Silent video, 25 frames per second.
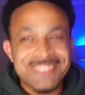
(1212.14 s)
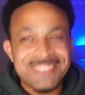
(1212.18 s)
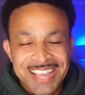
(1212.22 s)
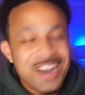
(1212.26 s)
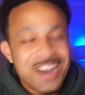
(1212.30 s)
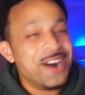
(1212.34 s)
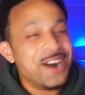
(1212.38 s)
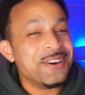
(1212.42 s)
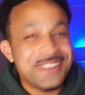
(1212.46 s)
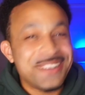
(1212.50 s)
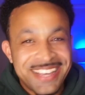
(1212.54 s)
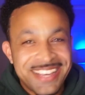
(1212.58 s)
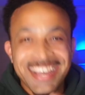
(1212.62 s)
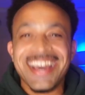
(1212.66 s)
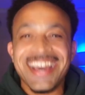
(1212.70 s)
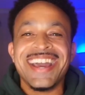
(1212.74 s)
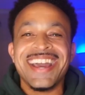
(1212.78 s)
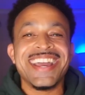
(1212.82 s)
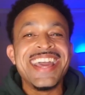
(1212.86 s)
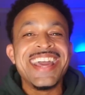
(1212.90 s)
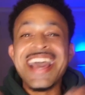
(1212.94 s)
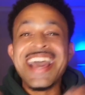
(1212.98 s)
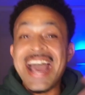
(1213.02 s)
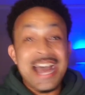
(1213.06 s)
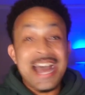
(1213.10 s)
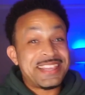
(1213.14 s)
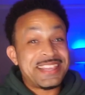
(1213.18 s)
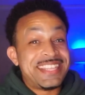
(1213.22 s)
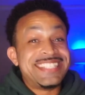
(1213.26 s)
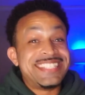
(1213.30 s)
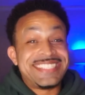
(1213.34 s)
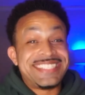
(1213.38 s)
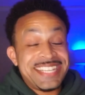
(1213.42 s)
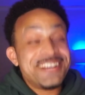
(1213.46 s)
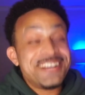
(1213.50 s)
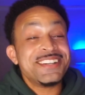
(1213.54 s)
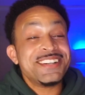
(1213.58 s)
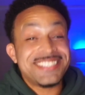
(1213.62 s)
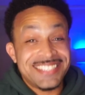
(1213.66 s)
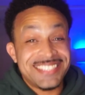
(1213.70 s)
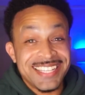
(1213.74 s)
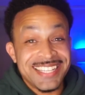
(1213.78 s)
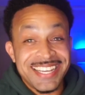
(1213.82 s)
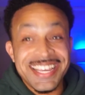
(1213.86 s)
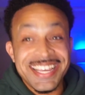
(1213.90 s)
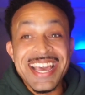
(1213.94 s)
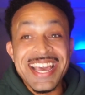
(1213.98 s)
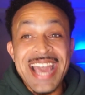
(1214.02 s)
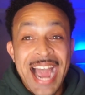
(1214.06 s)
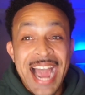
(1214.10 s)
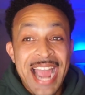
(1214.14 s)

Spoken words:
Okay, seriously,